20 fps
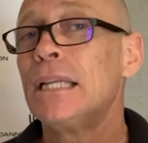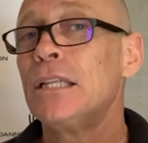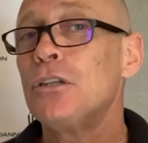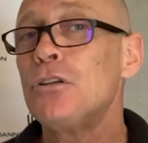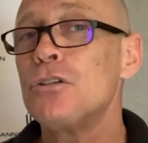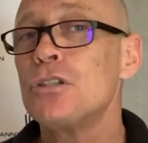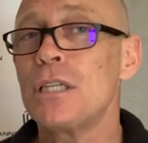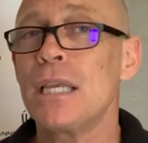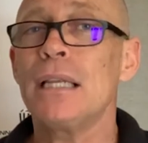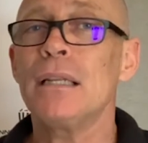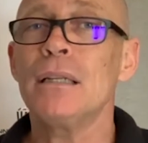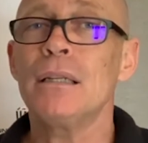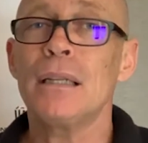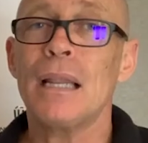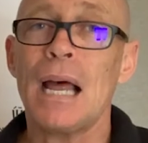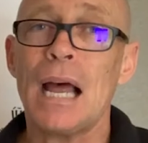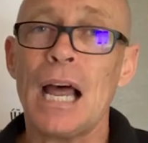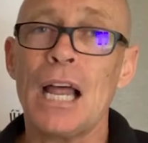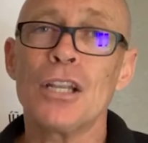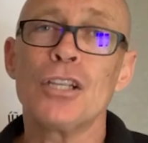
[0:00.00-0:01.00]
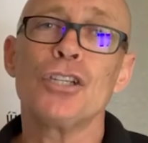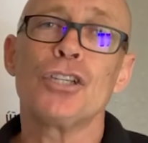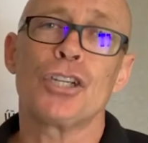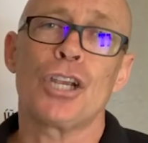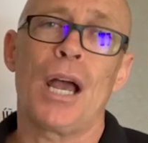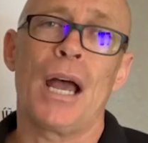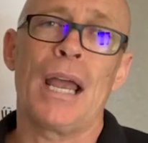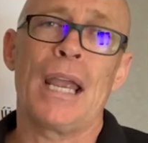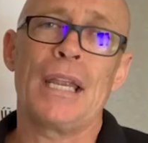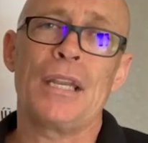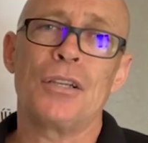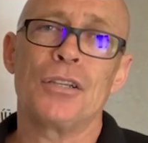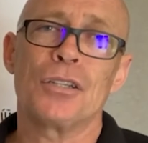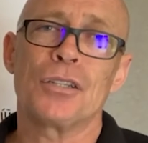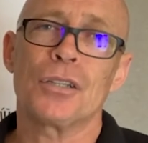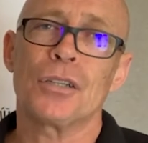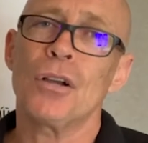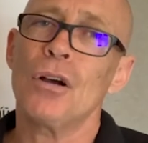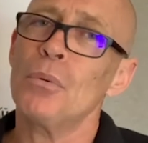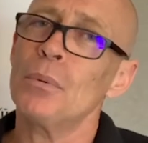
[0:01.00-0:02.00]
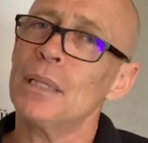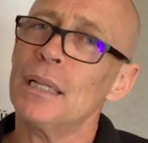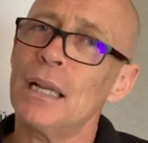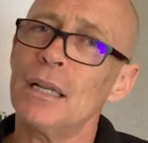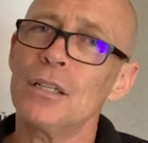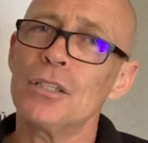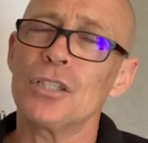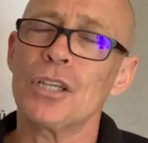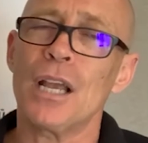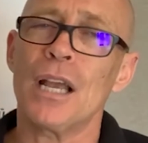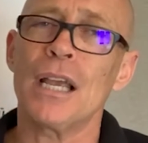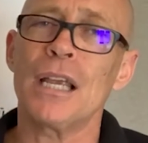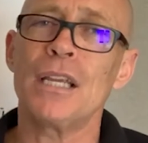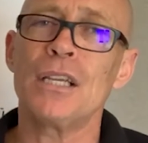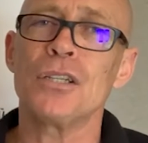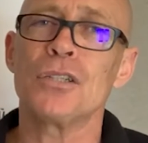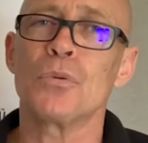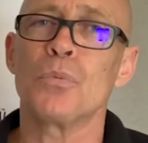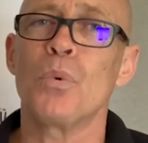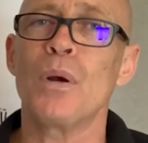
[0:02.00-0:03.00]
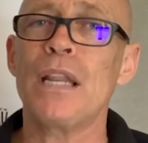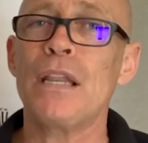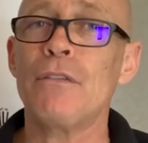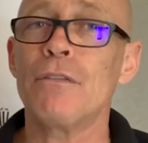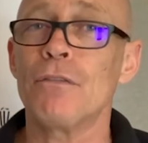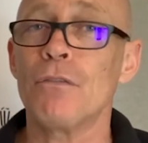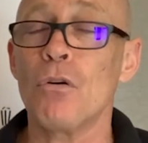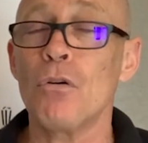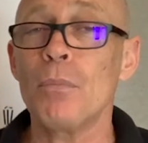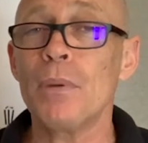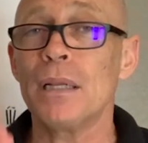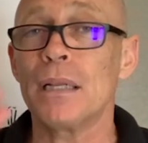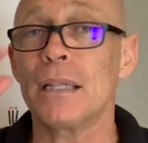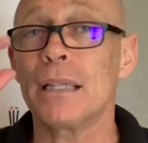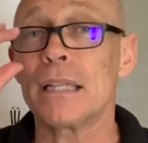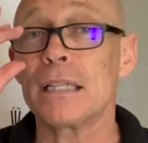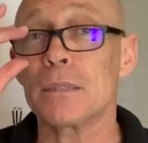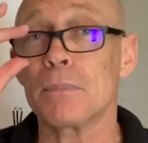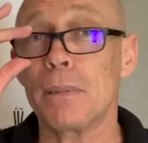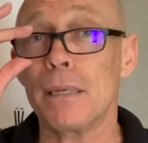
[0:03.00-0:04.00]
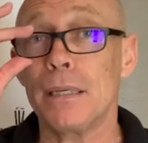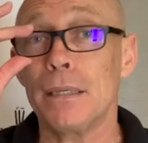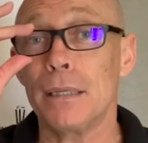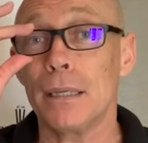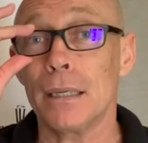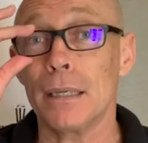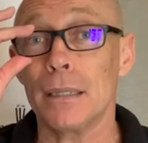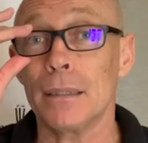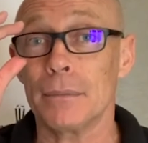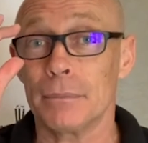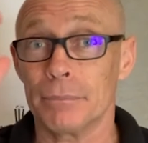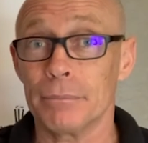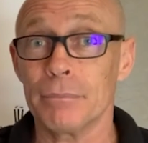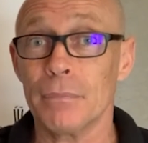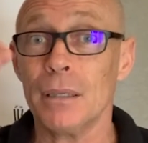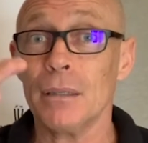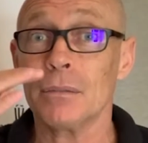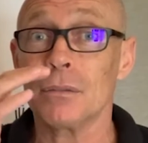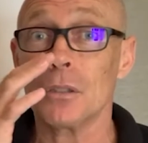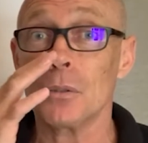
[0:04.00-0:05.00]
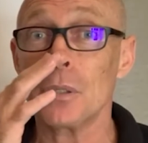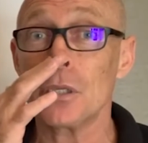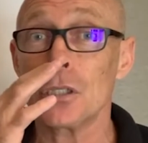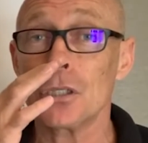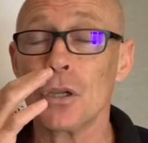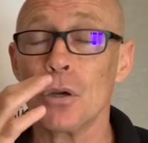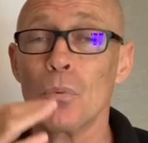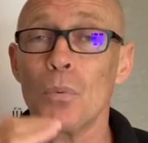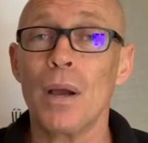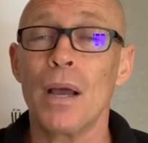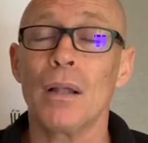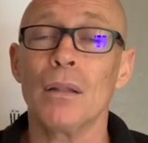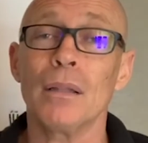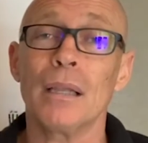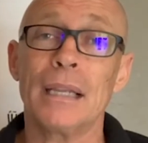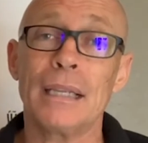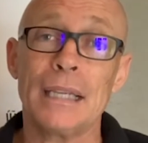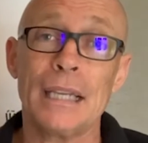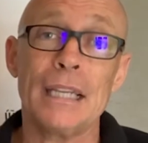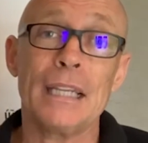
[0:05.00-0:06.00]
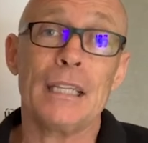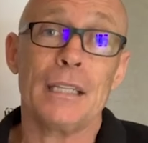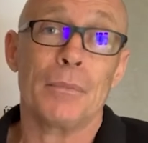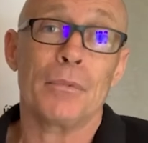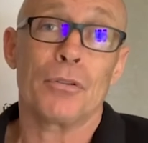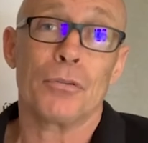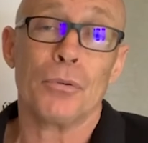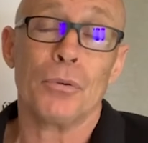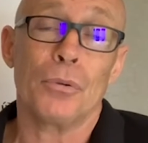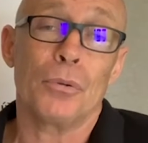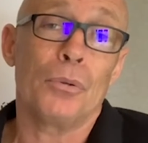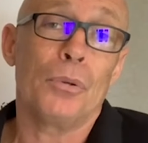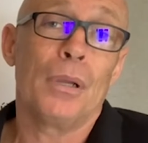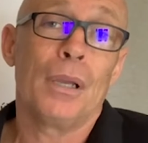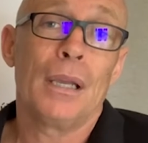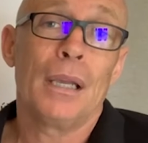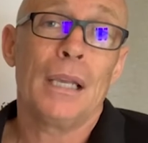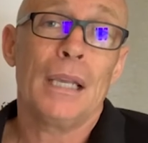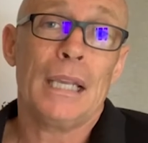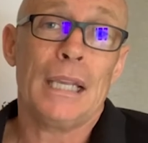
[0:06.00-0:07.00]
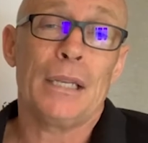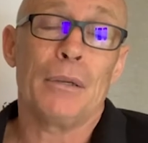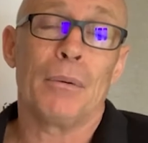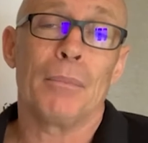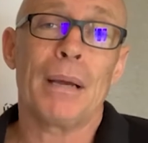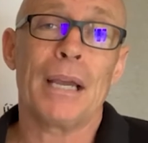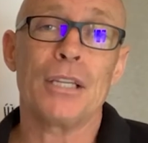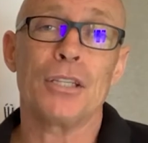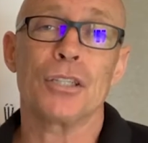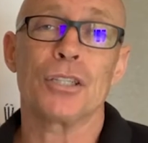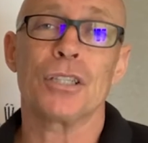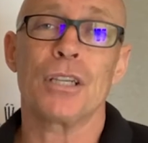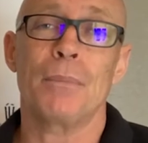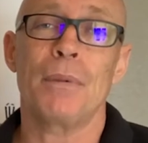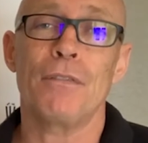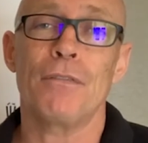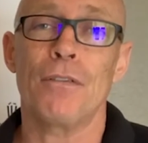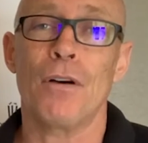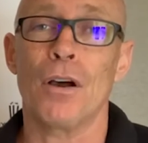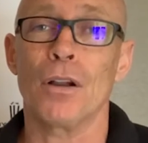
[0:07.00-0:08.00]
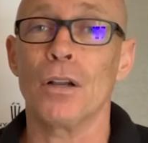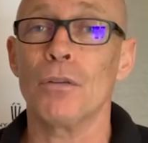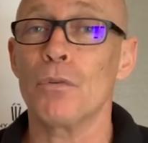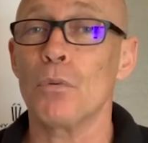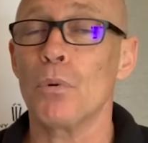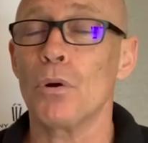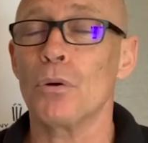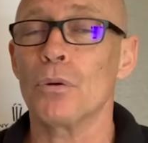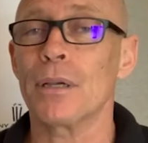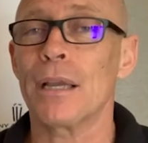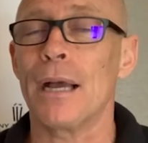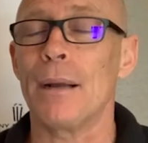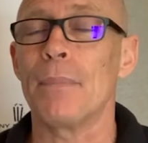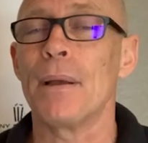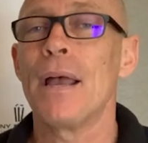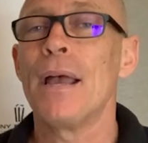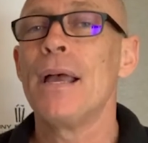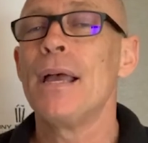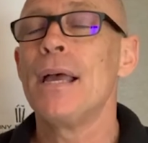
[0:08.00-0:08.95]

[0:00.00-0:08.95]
New Zealand, unchanged. Gone with an unchanged winning formula that's been, doing so well and getting them through here to a major semi-final of the World Cup.